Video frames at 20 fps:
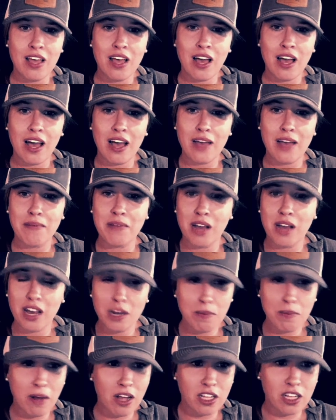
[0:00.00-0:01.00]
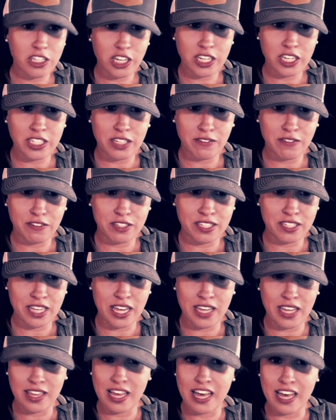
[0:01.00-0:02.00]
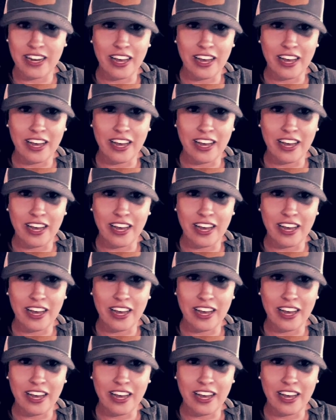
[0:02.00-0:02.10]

I am not apologizing for saying that.